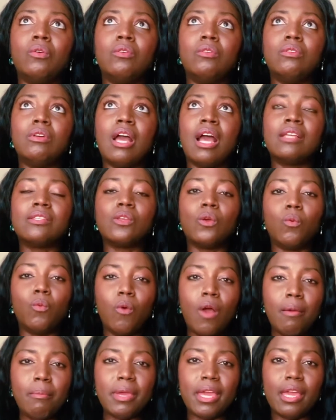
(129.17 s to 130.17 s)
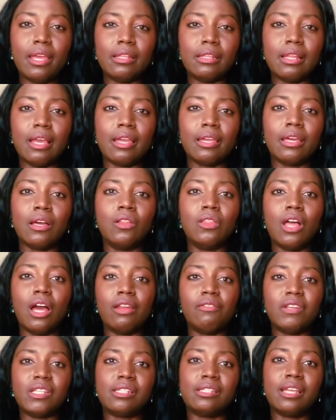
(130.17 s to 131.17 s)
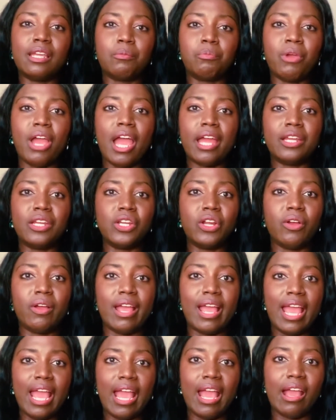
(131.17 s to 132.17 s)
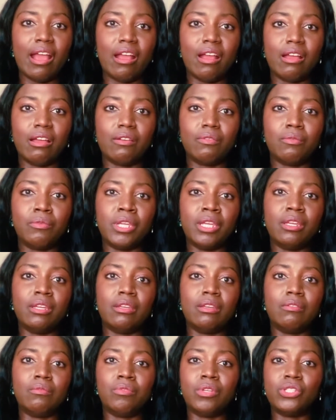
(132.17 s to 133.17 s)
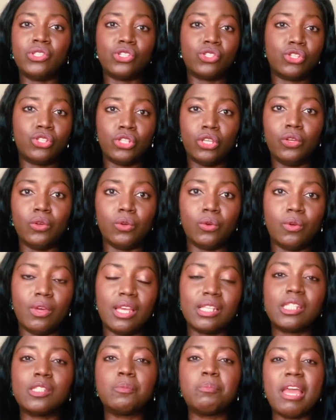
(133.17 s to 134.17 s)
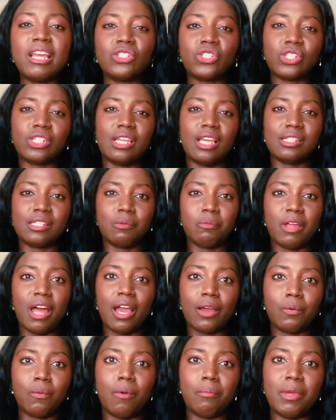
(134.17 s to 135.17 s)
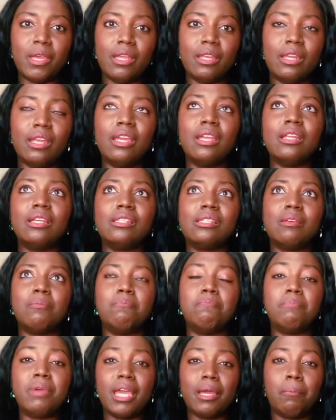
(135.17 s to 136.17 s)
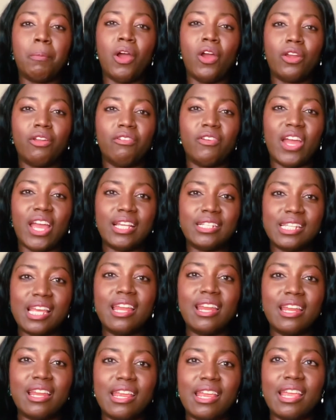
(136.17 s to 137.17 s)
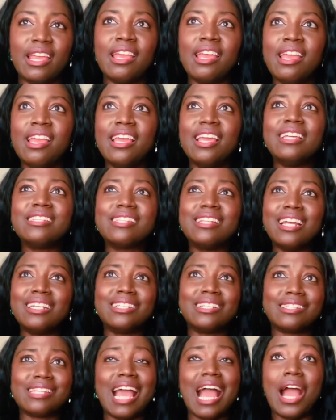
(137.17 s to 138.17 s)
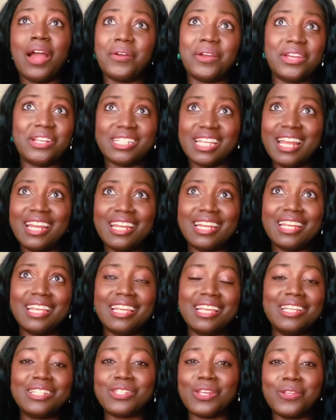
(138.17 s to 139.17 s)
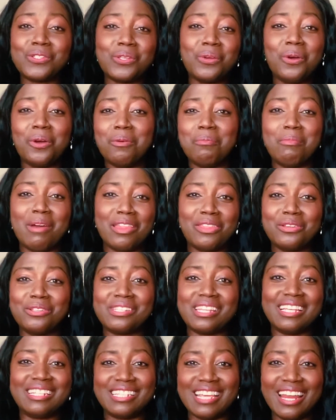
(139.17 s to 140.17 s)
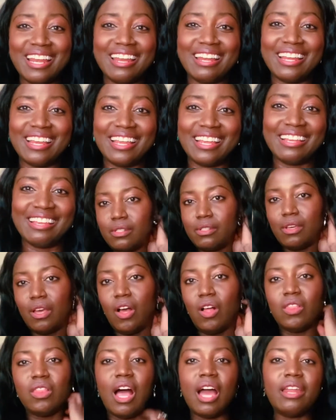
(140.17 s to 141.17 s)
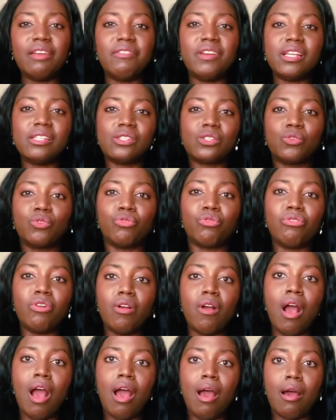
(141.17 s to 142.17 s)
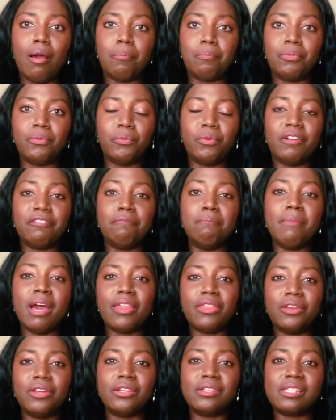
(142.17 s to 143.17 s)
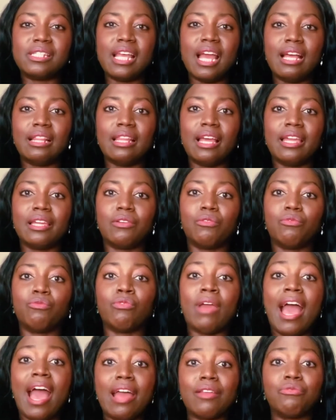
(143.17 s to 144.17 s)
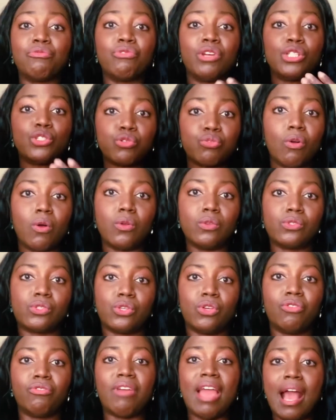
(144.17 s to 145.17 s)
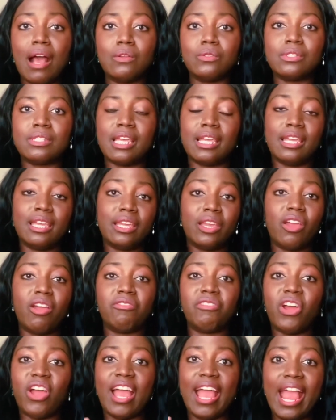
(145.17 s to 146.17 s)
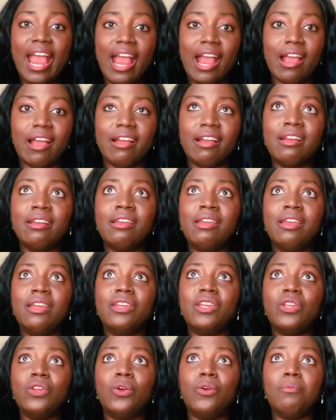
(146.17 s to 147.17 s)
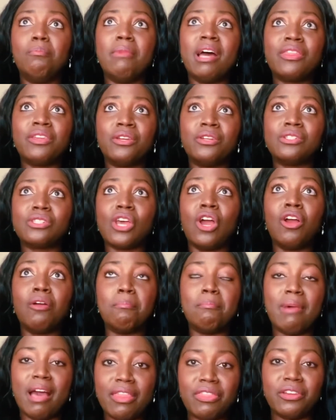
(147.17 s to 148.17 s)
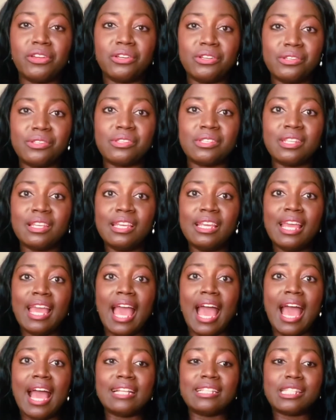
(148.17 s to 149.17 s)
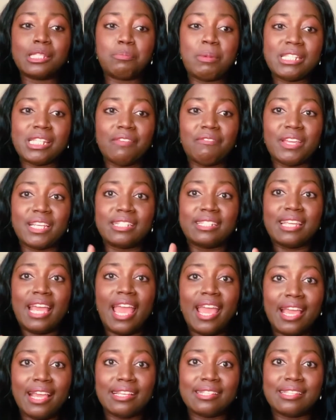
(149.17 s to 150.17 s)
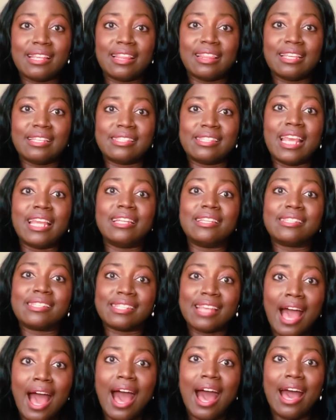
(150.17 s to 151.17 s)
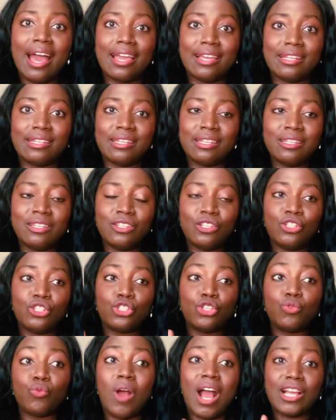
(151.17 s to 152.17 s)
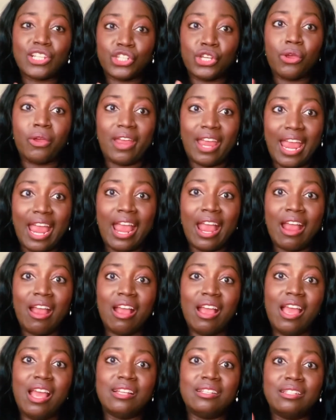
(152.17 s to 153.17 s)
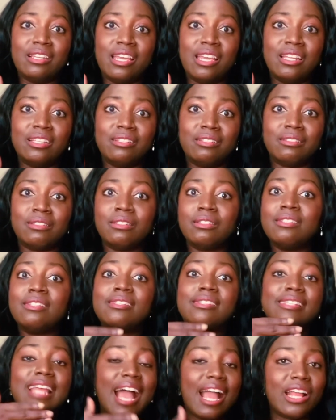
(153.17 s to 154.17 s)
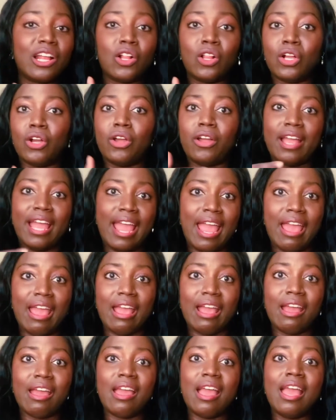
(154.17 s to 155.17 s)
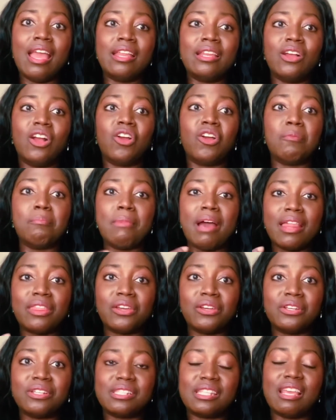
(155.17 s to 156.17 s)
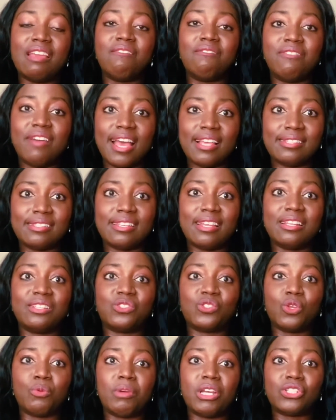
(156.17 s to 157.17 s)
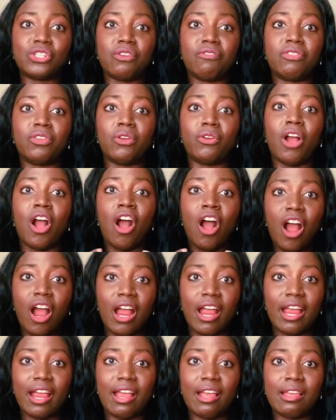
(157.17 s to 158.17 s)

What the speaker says: as a woman, a lot of us take pride in our hair. We just do, especially as a Black woman. It is a big part of our identity. It's not just our identity, it's also our mother's identity. A lot of us grew up with mothers that had rituals around taking care of our hair. Our mothers had specific days that they set aside to wash our hair and style our hair. And our mothers invested so much of their heart